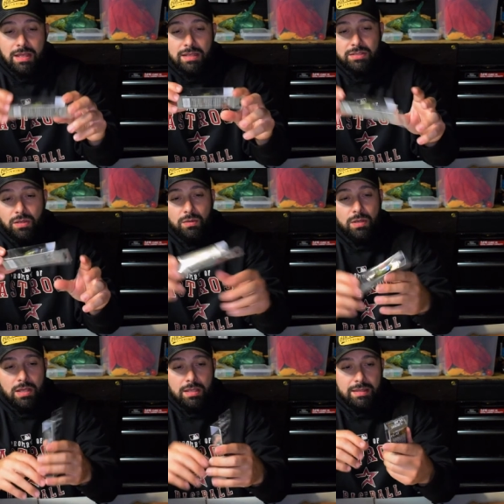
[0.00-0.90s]
So
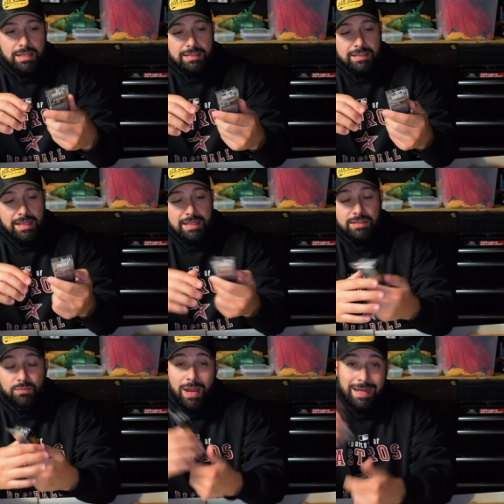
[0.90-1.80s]
this
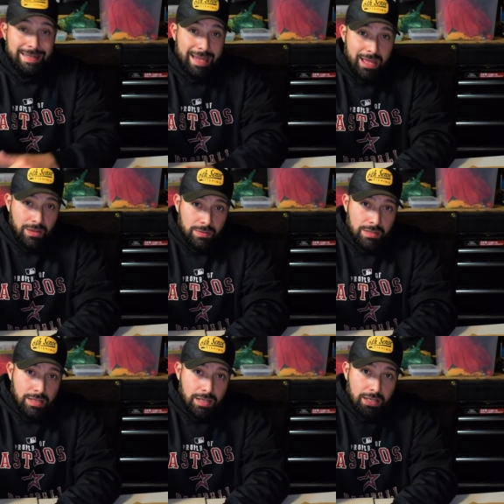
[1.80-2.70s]
is right now uh,